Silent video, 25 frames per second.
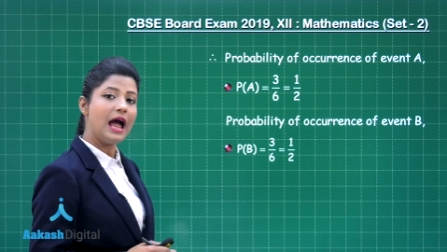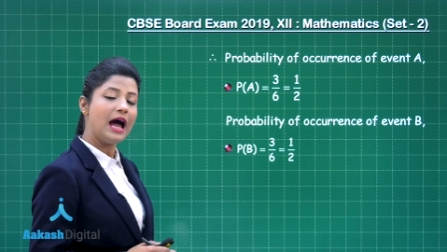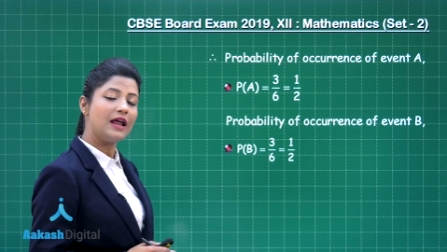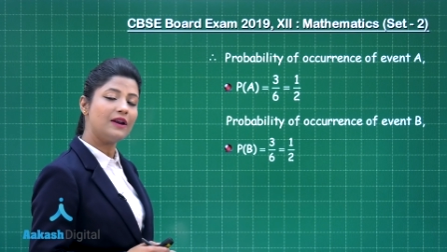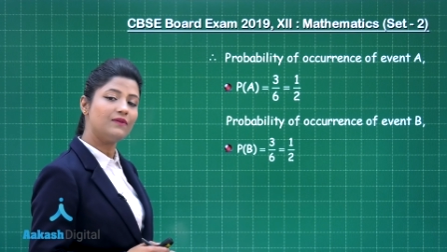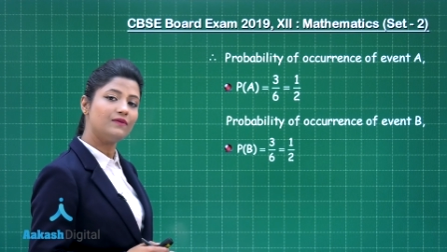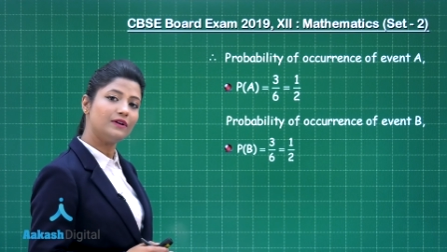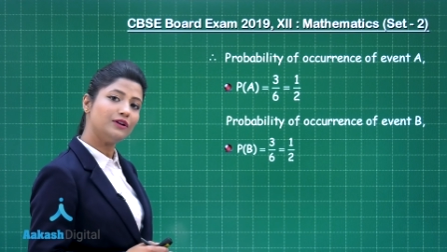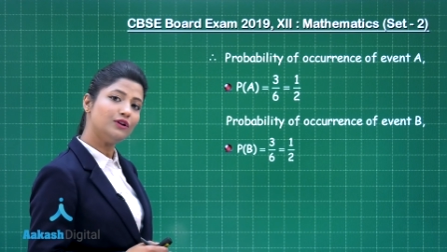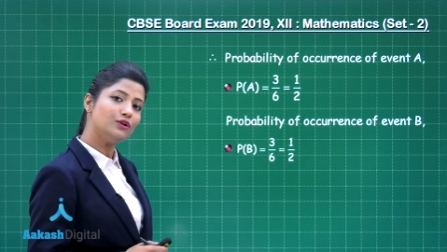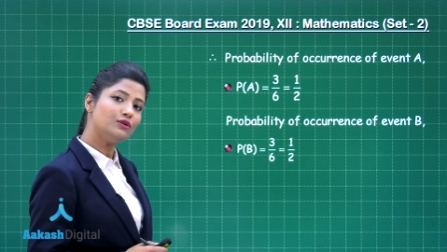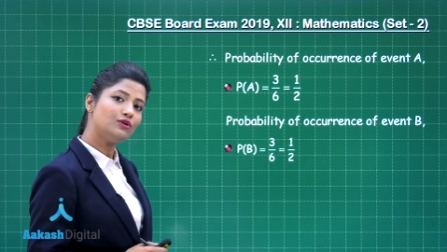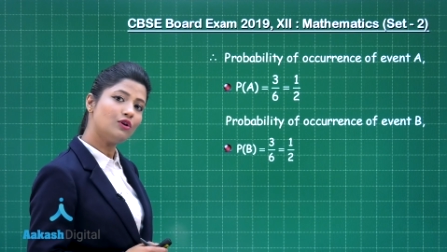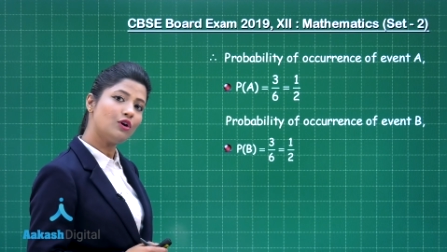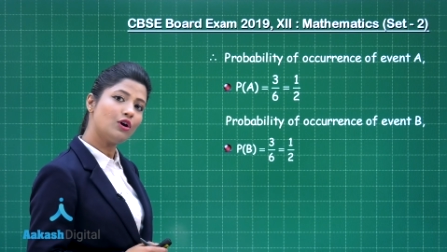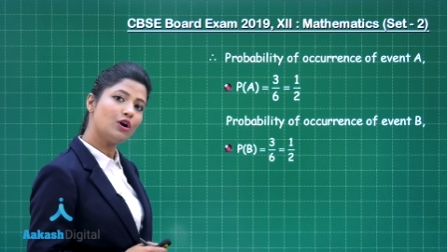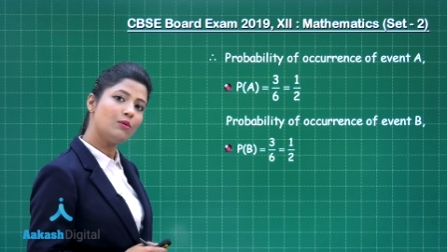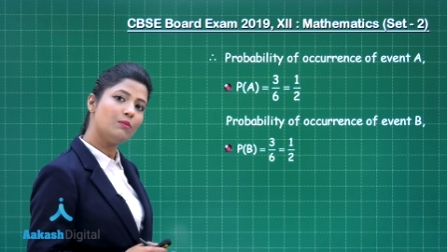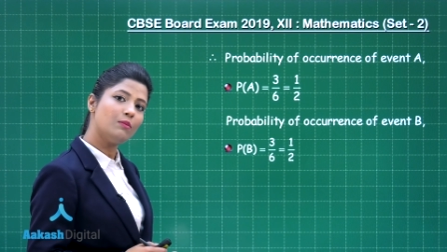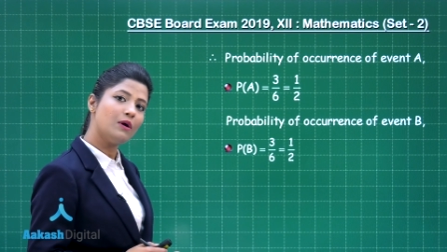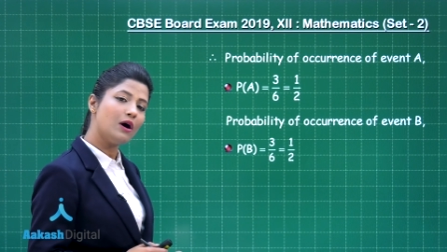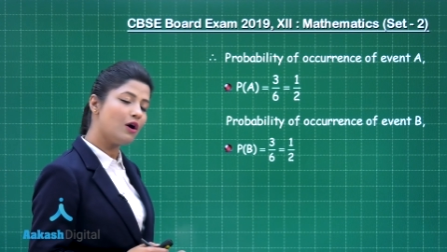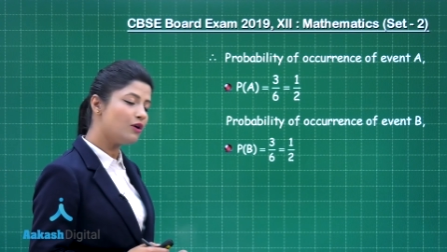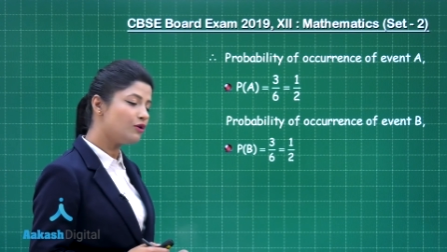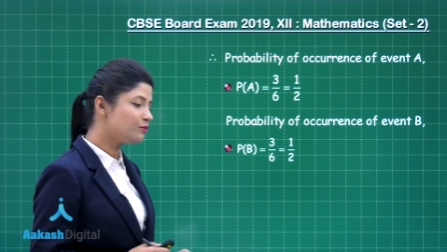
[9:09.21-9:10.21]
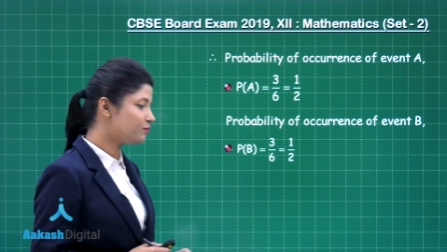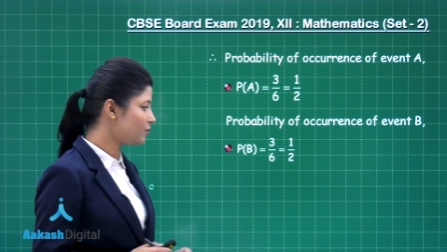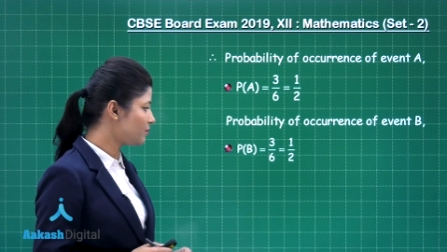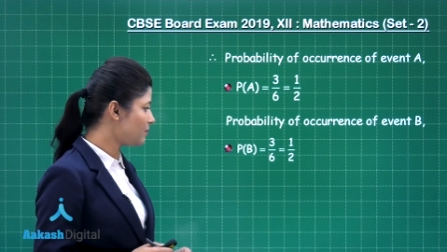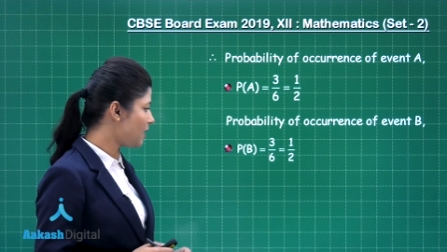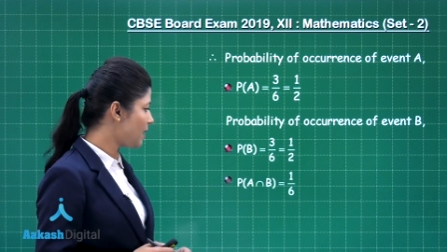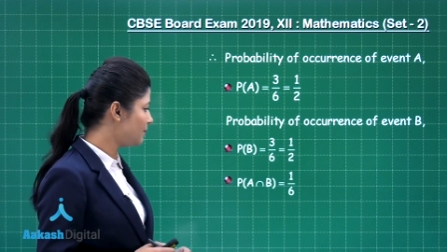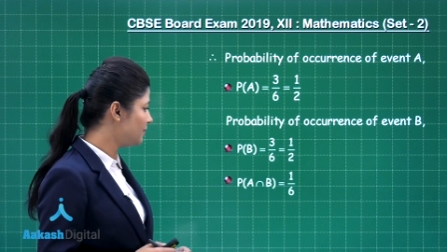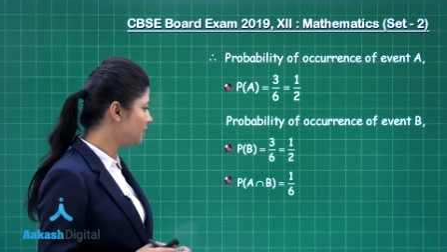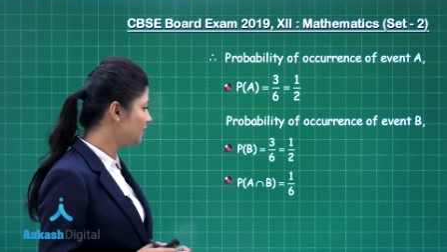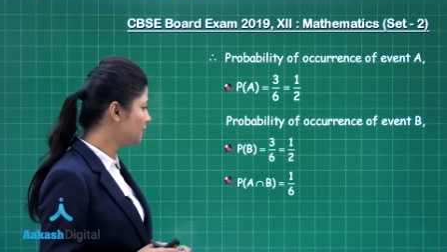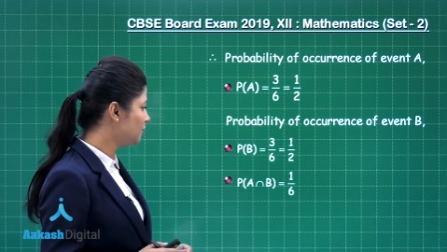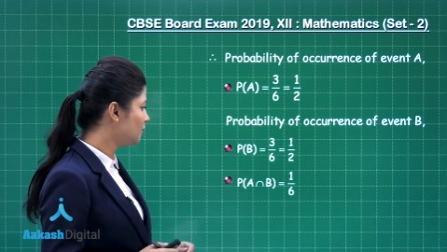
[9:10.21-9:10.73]
And when you talk about
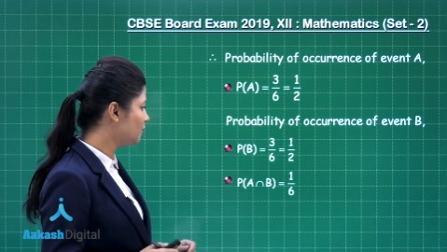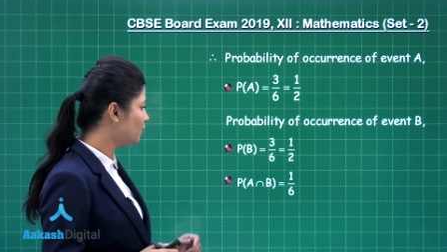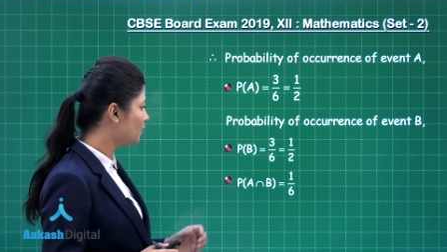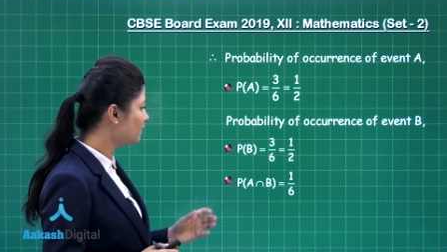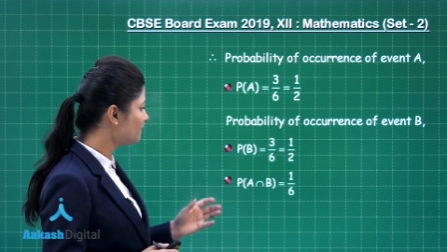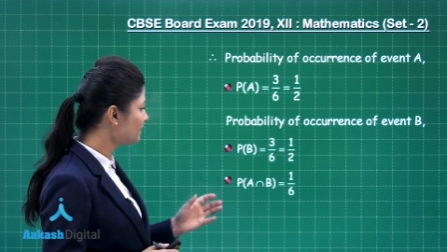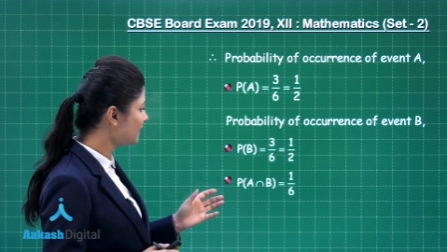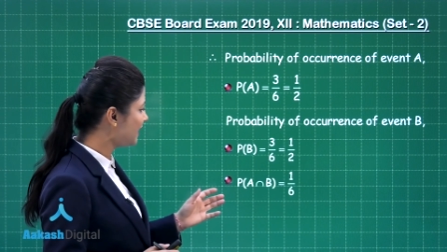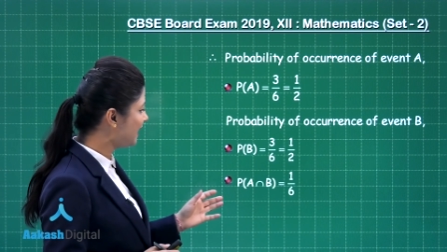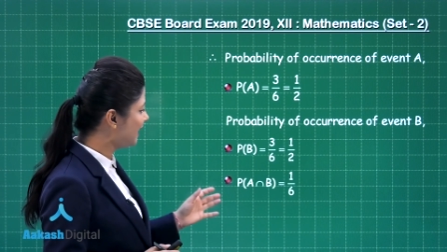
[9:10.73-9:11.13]
probability of